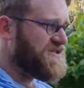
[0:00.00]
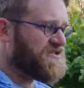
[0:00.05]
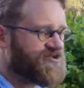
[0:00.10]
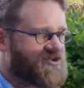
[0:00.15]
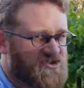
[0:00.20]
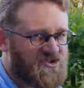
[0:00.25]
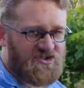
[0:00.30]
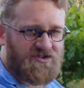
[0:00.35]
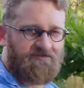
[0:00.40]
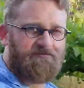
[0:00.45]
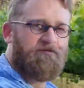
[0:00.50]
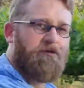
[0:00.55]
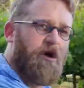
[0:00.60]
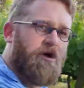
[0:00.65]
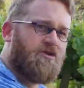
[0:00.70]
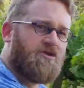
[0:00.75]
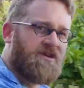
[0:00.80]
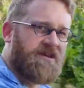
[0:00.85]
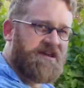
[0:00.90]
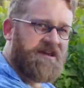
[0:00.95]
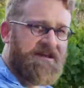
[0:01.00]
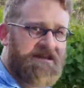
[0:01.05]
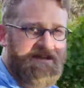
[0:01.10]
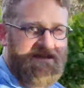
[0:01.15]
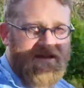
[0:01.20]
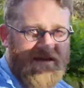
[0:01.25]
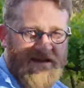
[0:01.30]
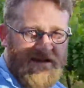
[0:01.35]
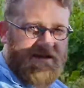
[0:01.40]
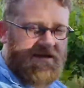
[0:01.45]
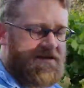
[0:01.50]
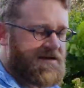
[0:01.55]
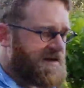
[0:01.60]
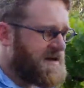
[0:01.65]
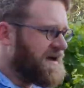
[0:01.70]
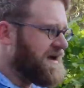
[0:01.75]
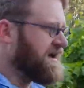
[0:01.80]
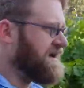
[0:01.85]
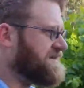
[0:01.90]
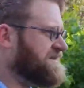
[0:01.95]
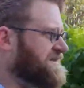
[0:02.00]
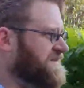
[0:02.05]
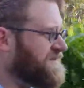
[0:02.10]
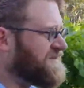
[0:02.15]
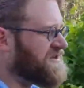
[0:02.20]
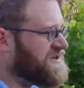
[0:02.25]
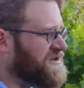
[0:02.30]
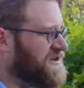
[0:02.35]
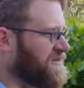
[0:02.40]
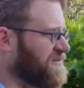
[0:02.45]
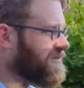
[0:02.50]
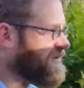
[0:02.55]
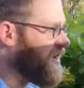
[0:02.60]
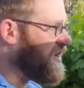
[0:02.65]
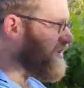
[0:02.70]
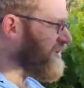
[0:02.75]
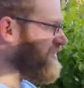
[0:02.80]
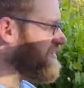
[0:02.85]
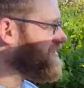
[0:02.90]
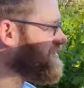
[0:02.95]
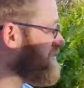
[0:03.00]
smoky Sauvignon Blanc.